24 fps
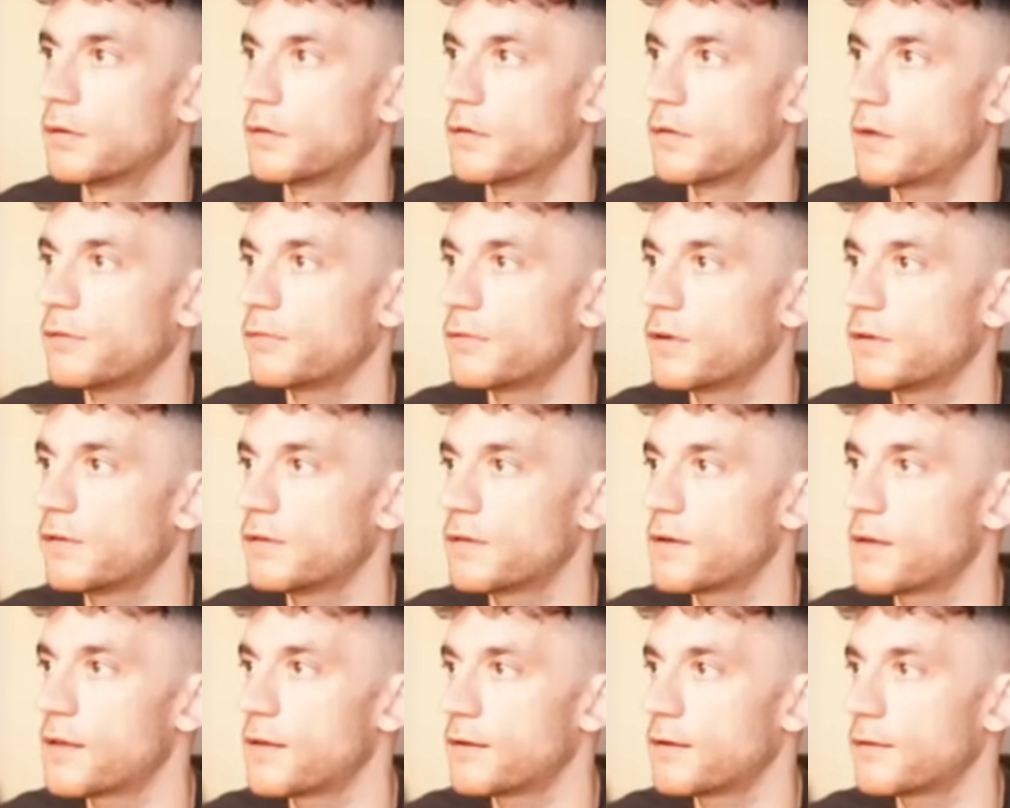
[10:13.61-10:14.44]
So the
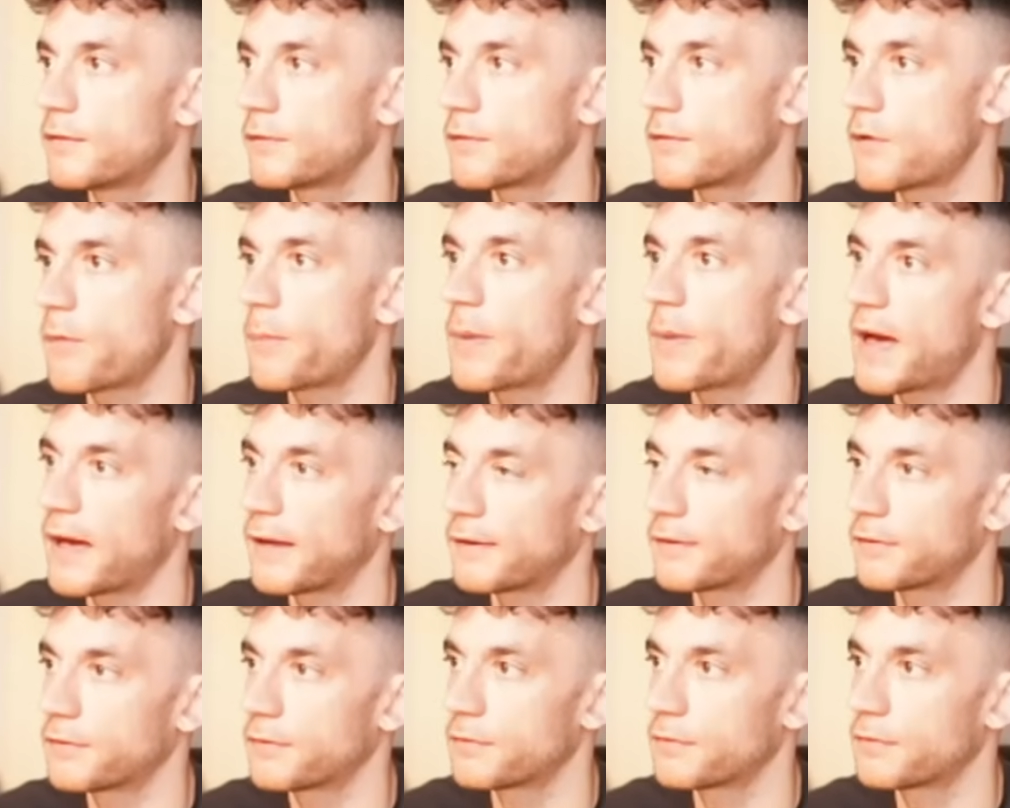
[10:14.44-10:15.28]
reasoning is not
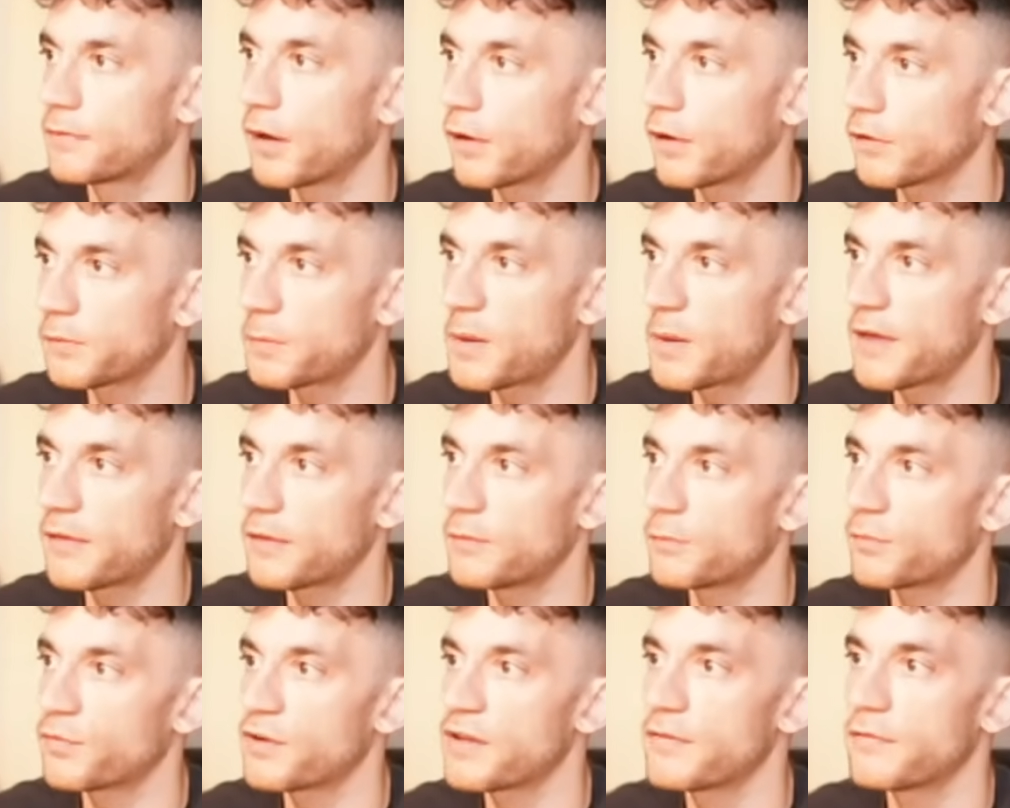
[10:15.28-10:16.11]
bad, right? It's better
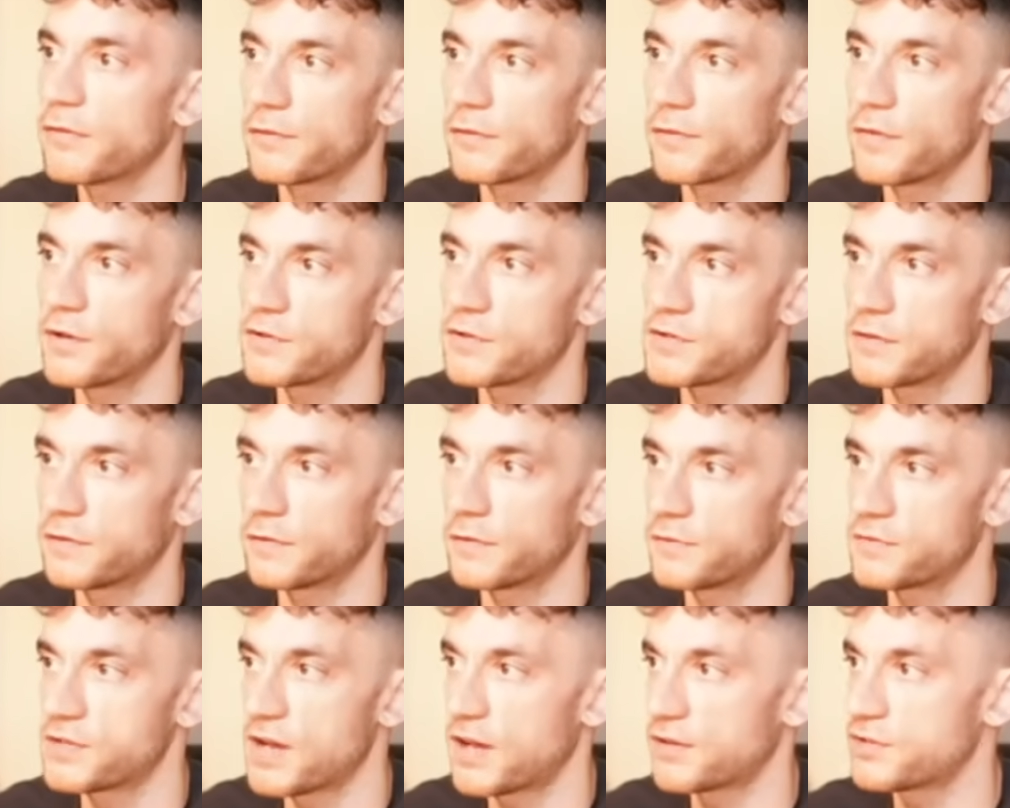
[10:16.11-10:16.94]
than previous
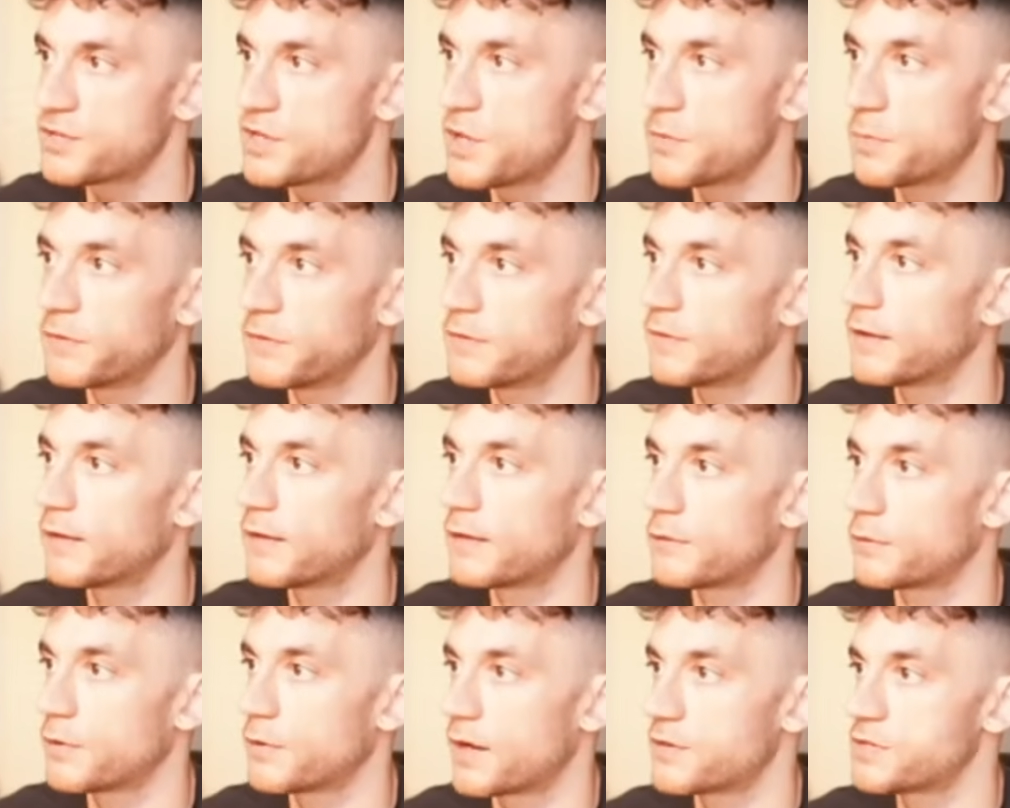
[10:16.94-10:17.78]
versions of ChatGPT
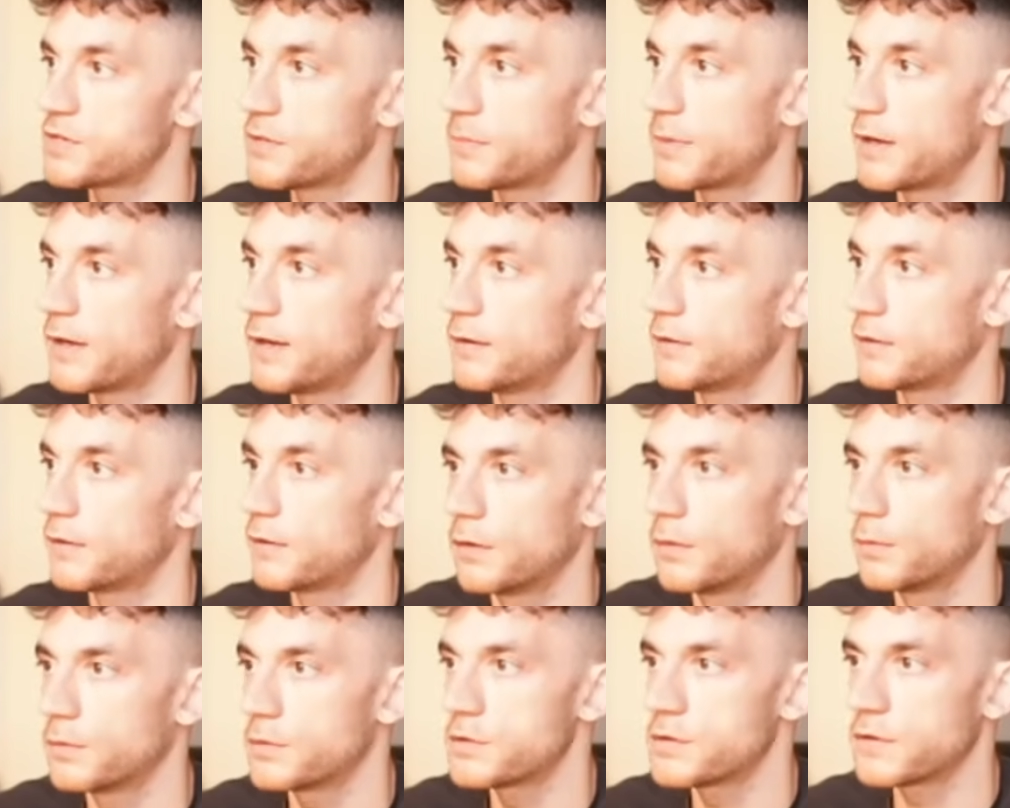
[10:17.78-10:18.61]
that were actually paid,
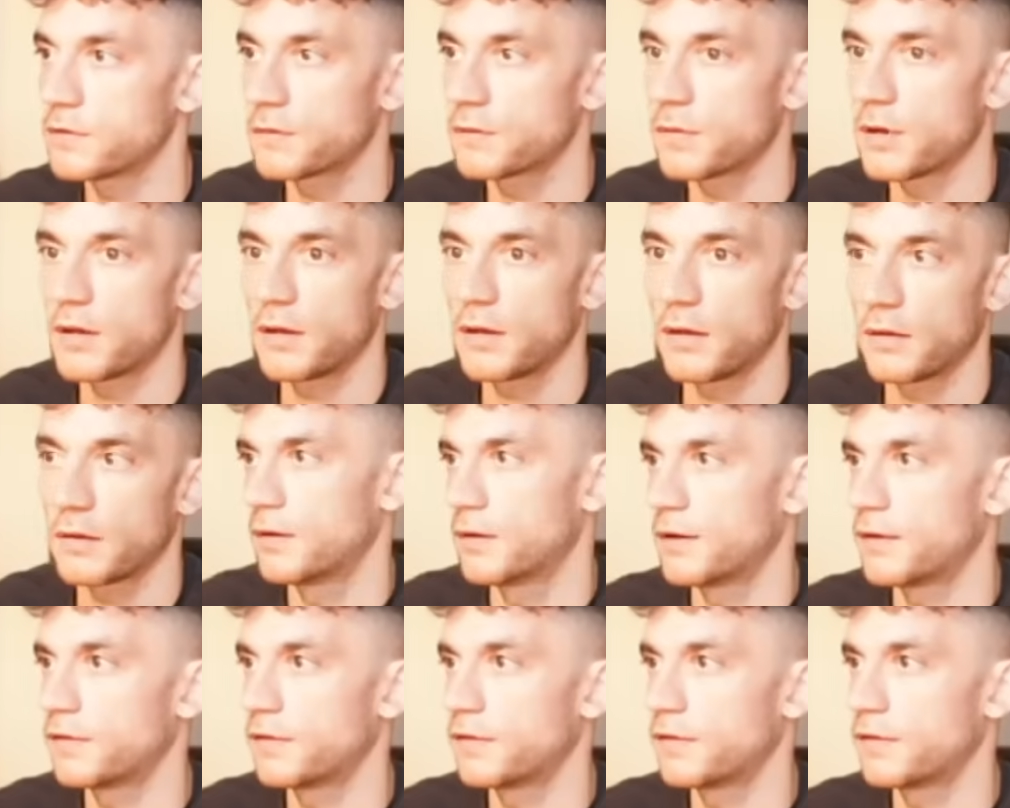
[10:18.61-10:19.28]
which is great.